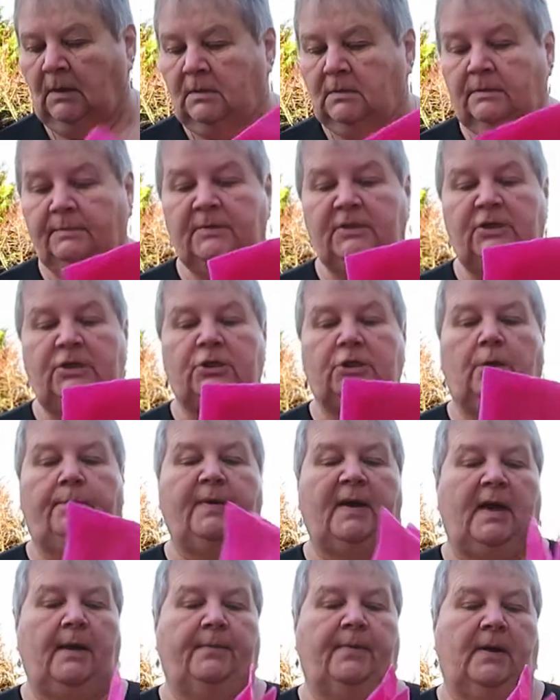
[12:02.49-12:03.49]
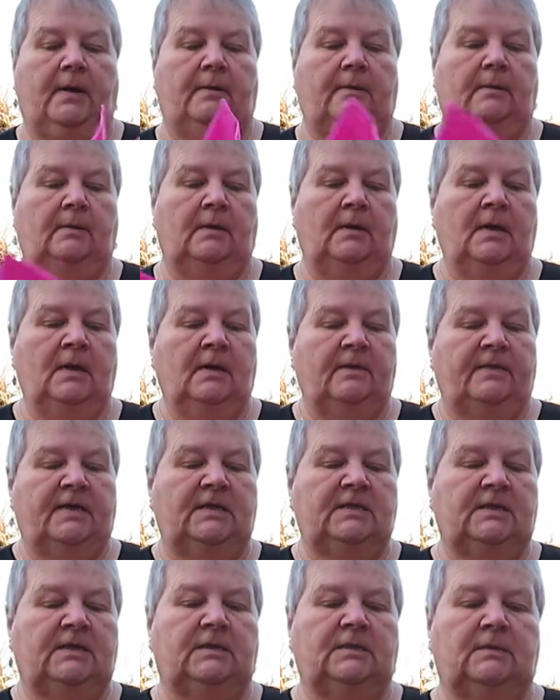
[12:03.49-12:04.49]
some tissue paper.
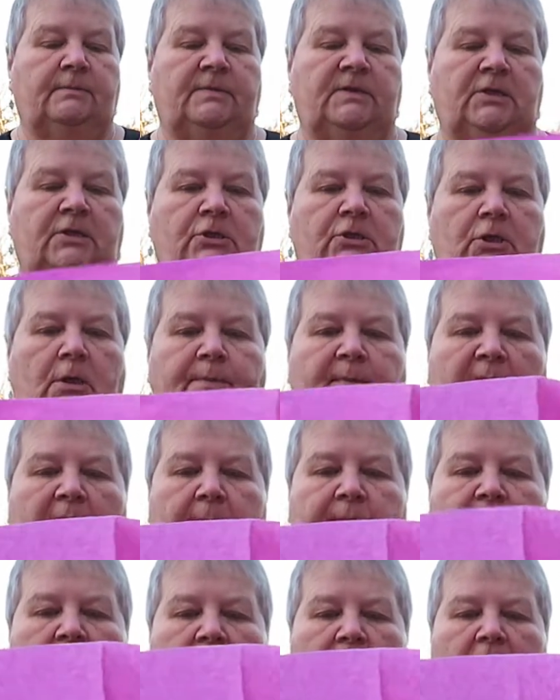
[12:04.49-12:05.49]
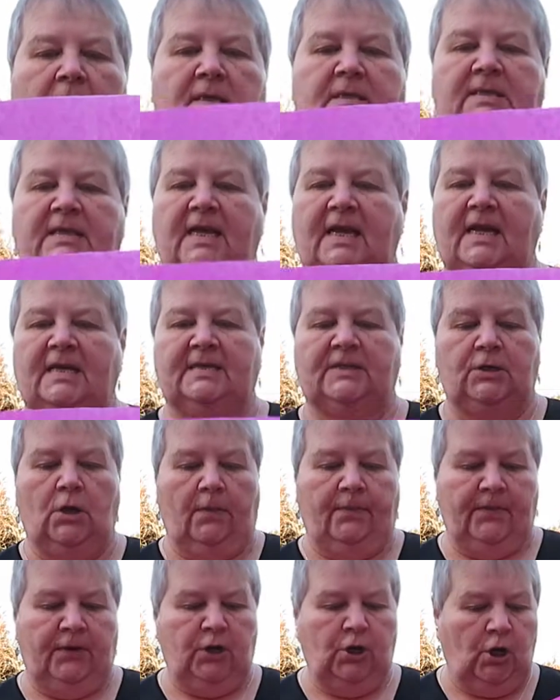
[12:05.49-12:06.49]
This is some tissue paper. You can see it's
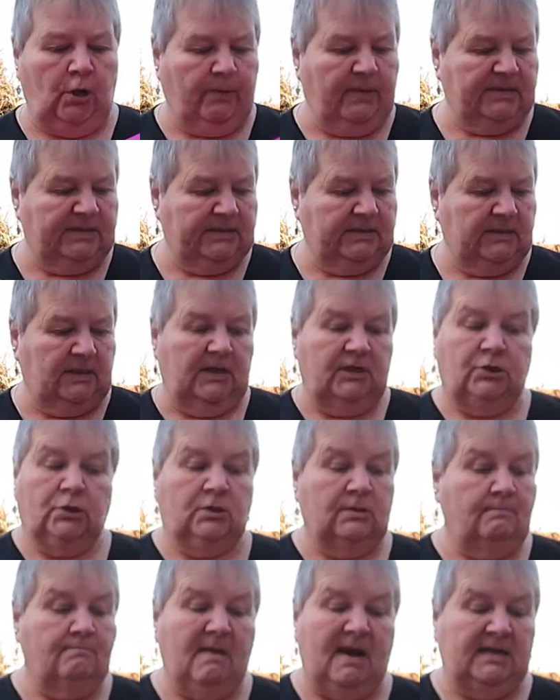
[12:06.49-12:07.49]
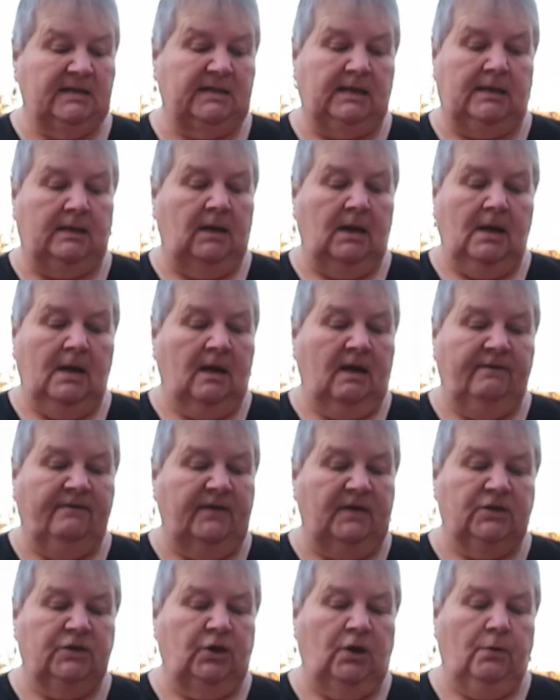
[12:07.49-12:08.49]
not the newest, and it doesn't matter if
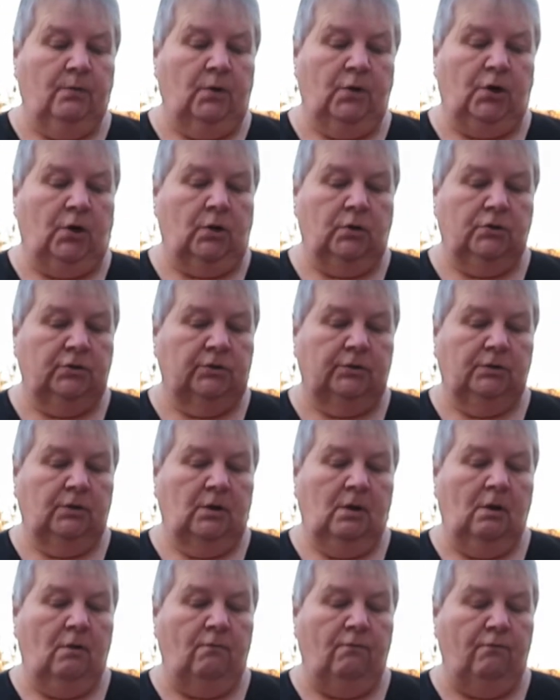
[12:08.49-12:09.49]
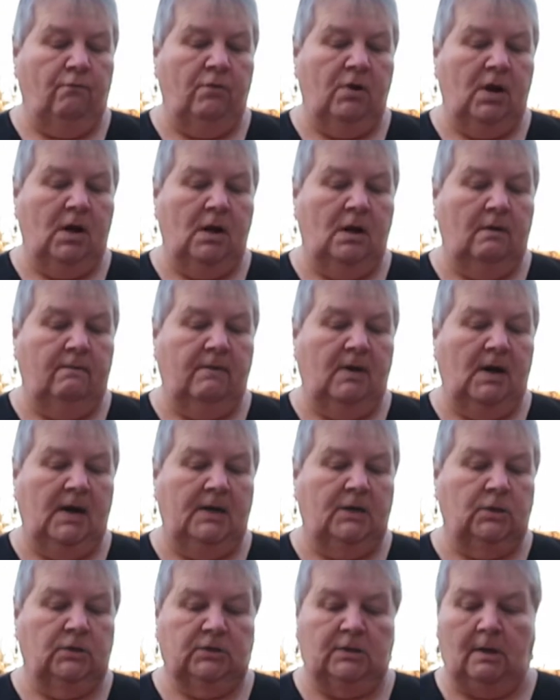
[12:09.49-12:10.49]
it's new or not. It really,
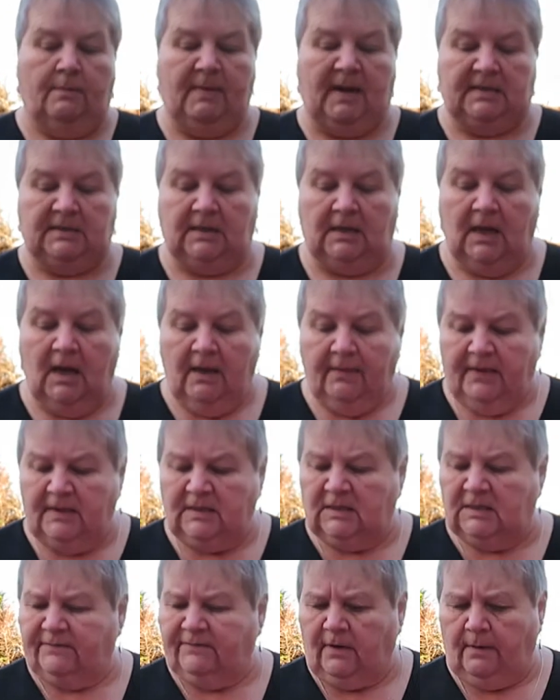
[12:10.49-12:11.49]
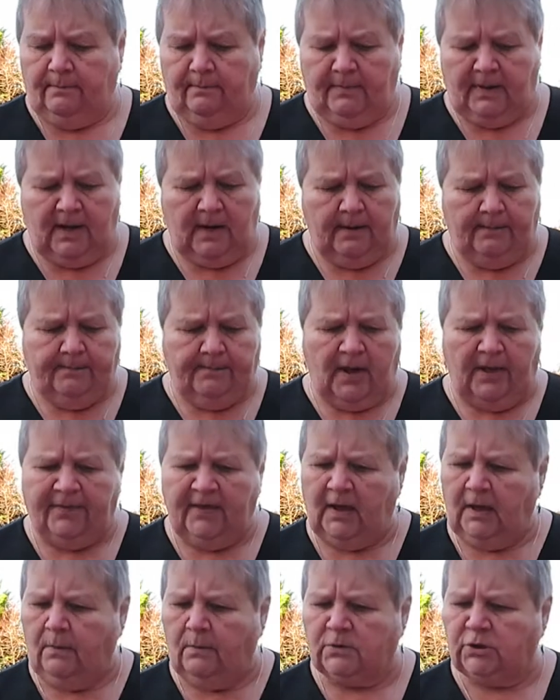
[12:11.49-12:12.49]
really does not matter. This is from, I
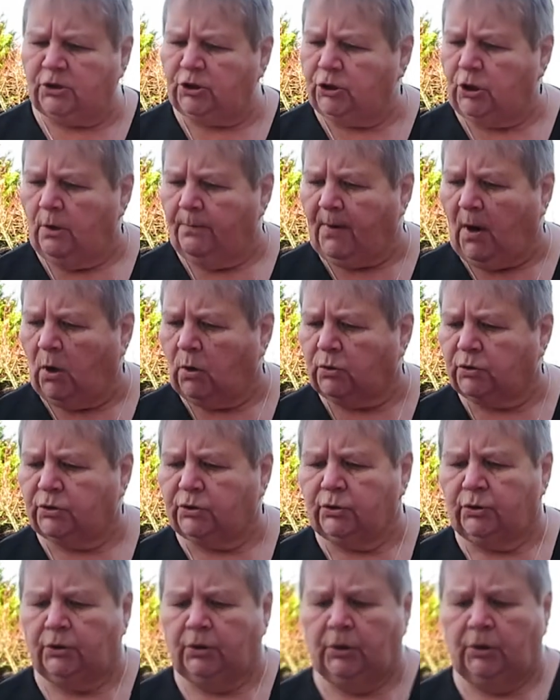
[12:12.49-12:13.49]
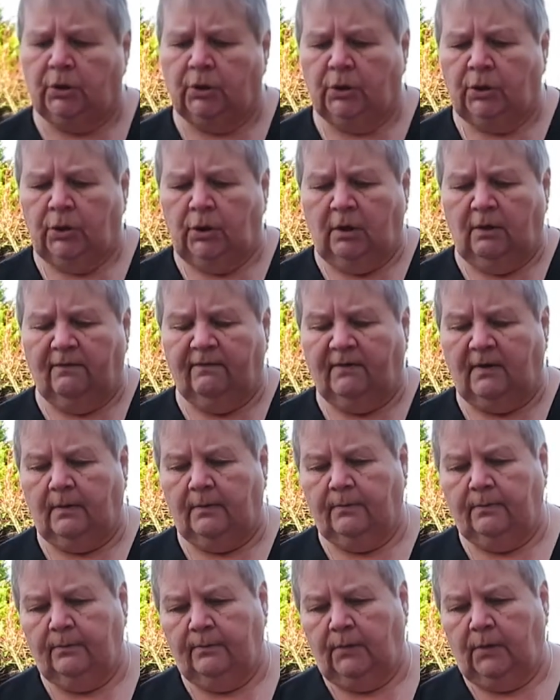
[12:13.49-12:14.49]
think it was a shoebox, if
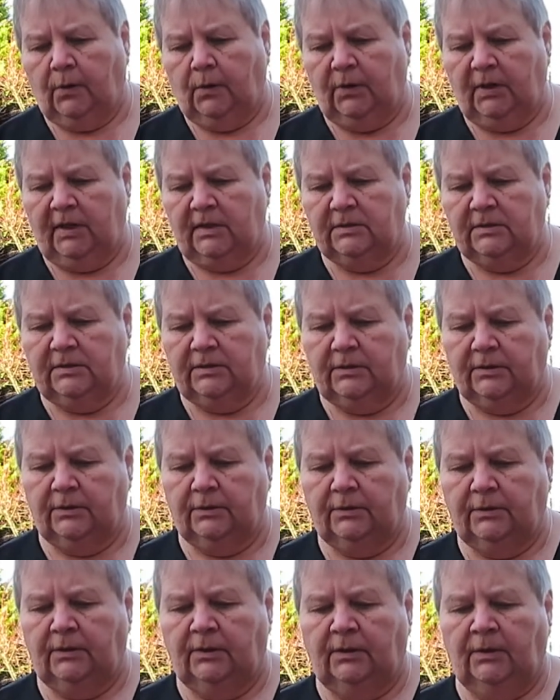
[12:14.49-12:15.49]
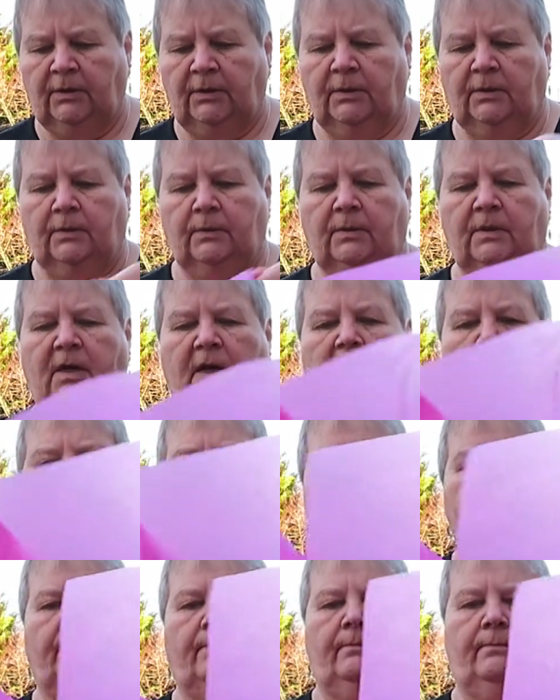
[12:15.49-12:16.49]
I'm honest. Okay,
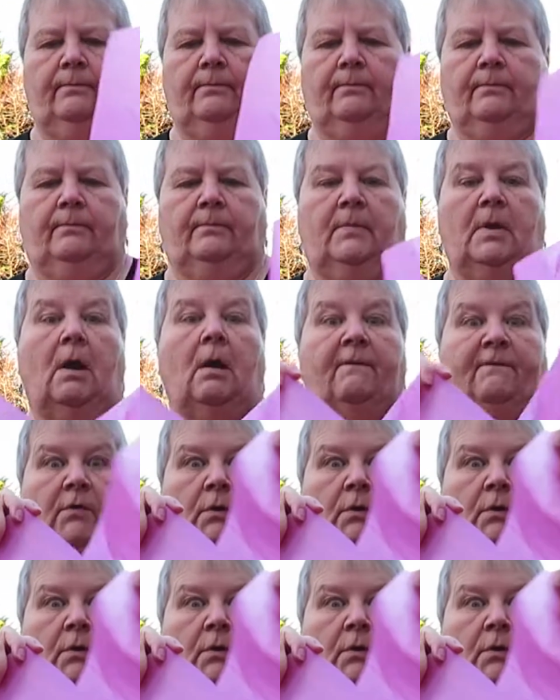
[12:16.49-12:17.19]
I've